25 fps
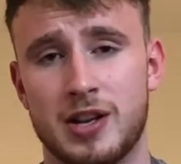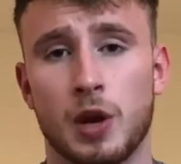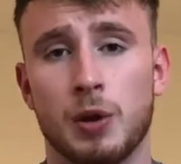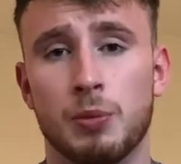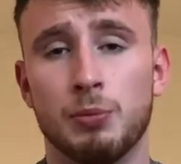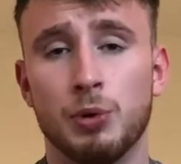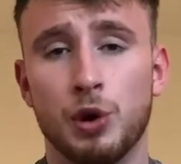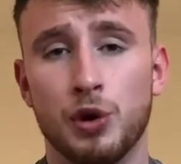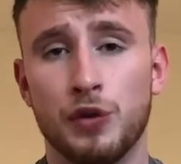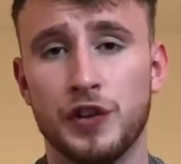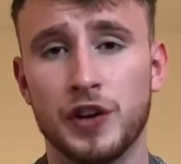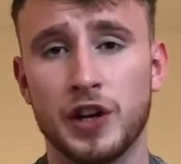
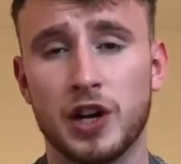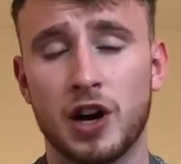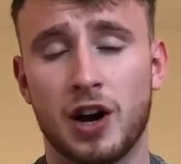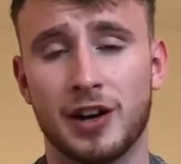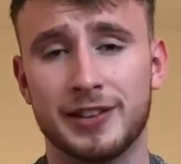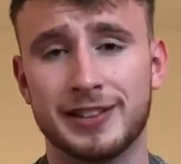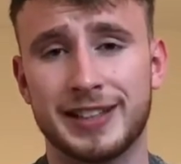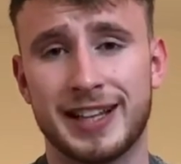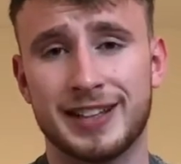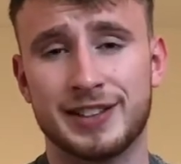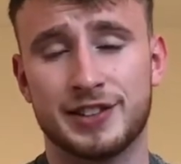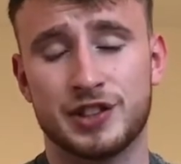Moving
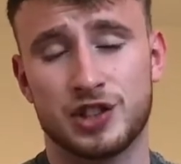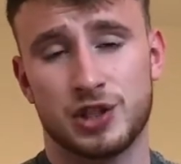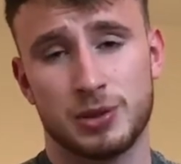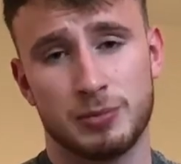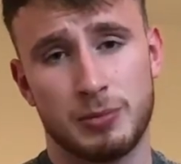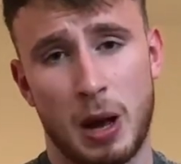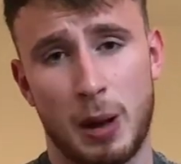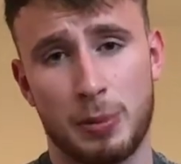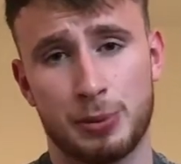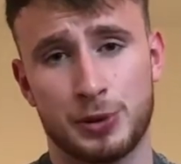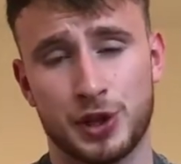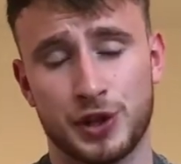on then to
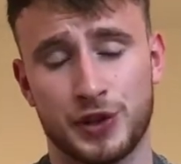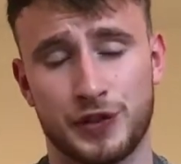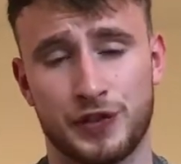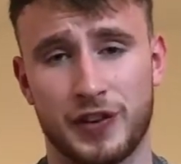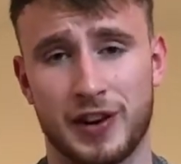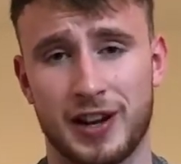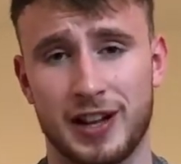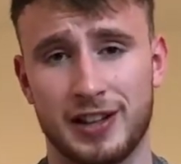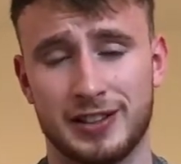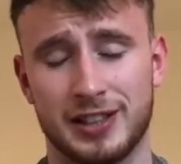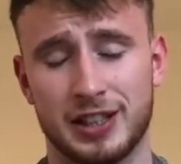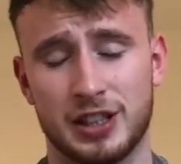some options
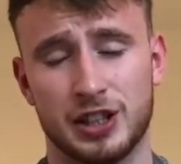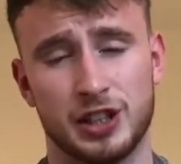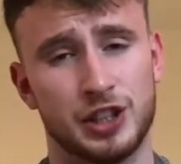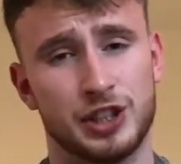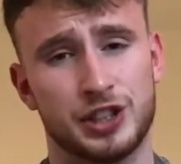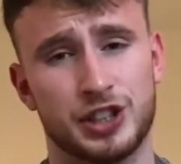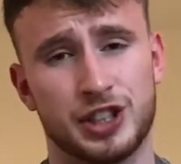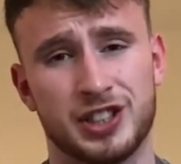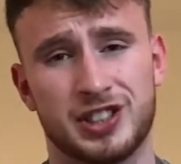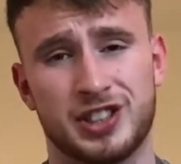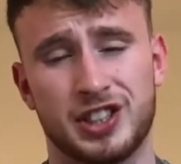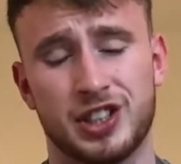for healthy
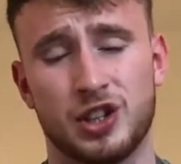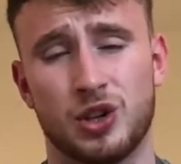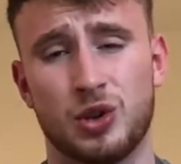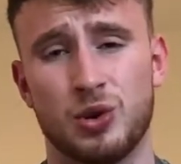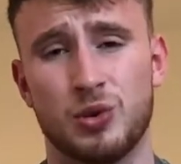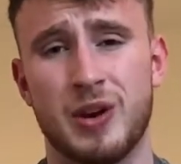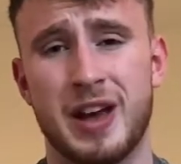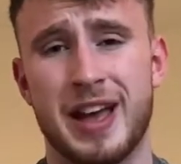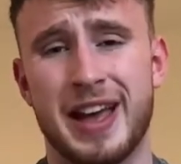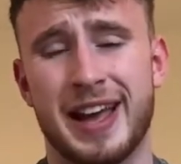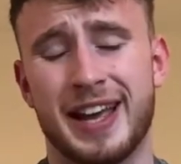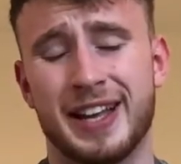lunches,
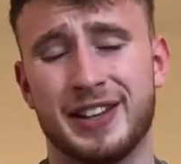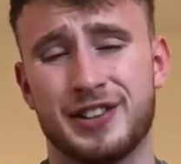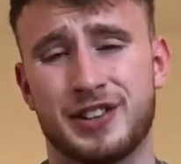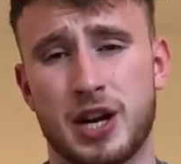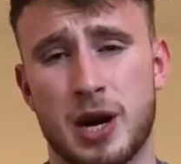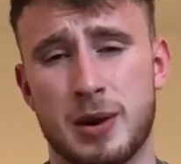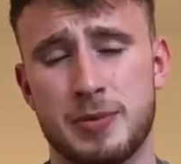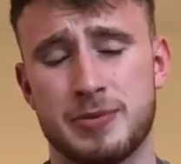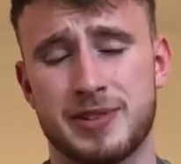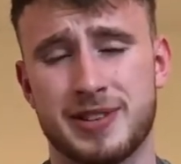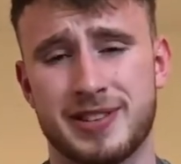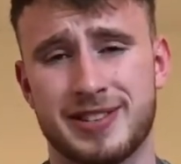in
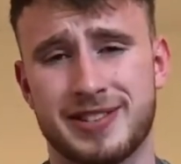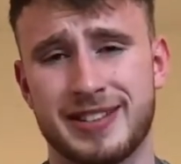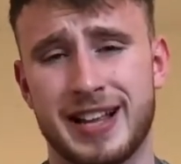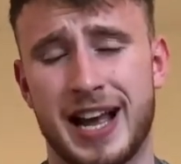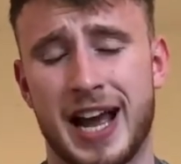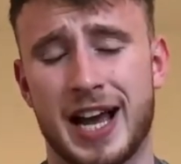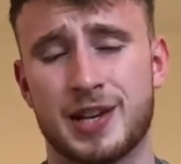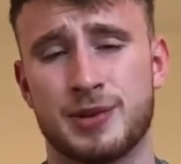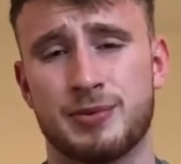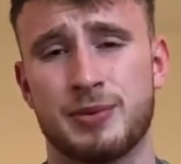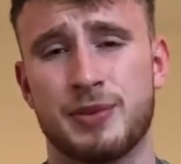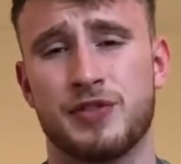terms of
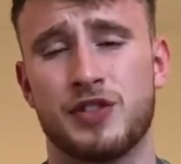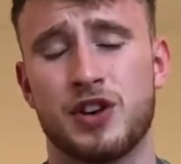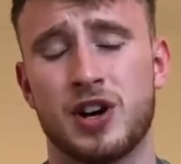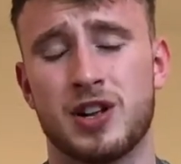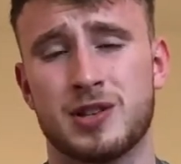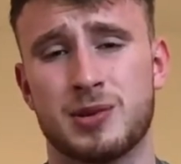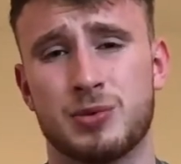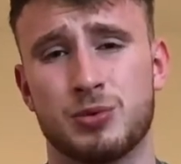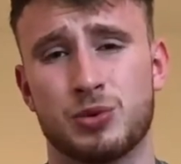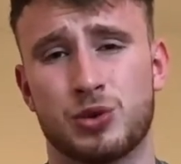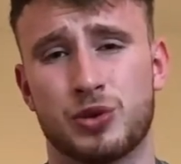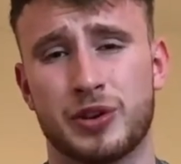snacks, we've
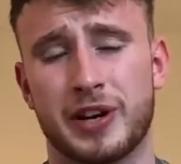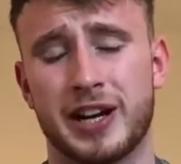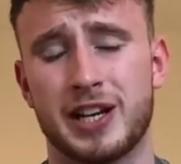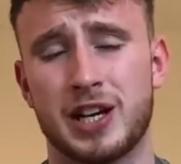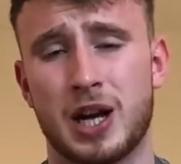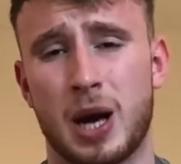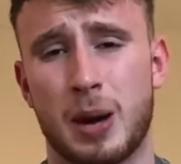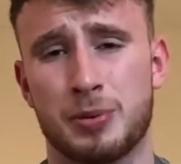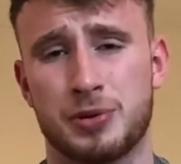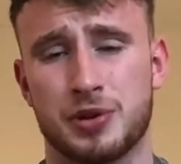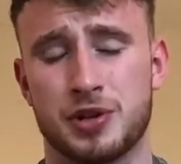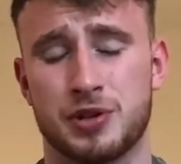got some
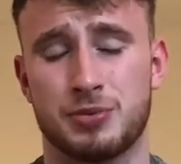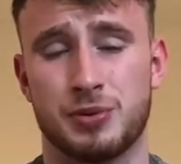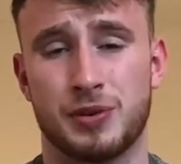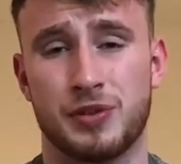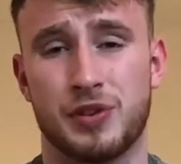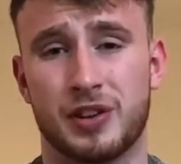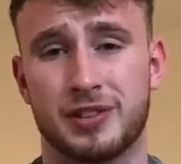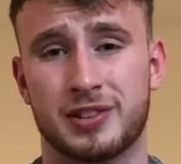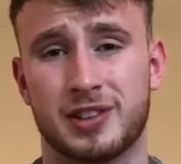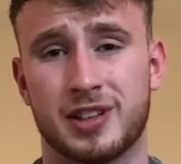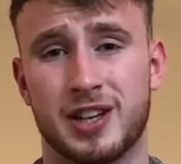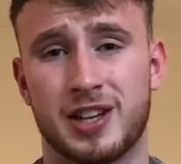great options. We've
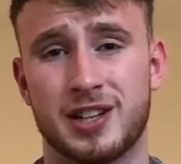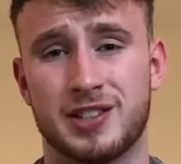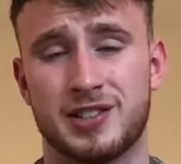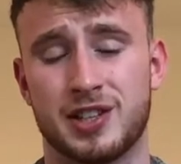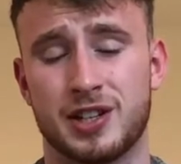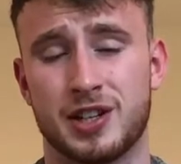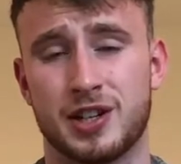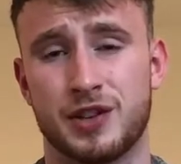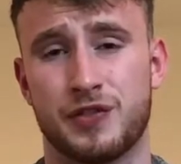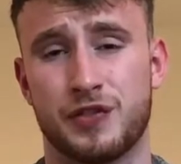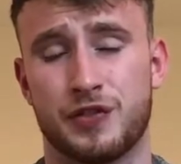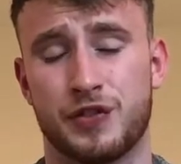got the likes
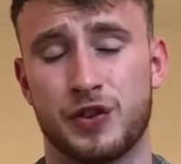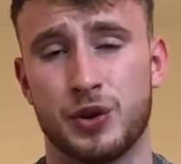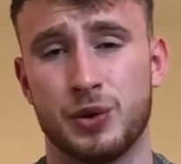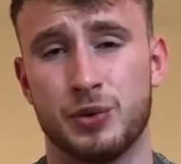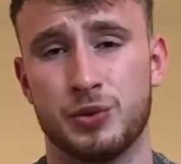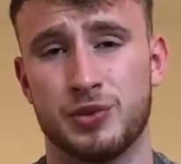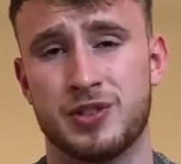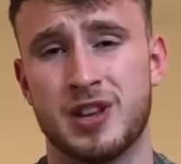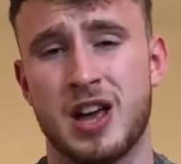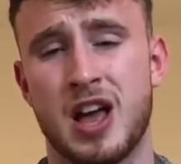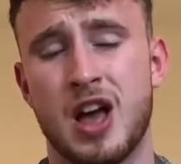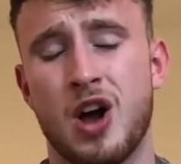of the
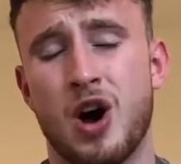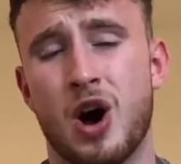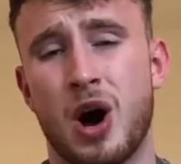fruits.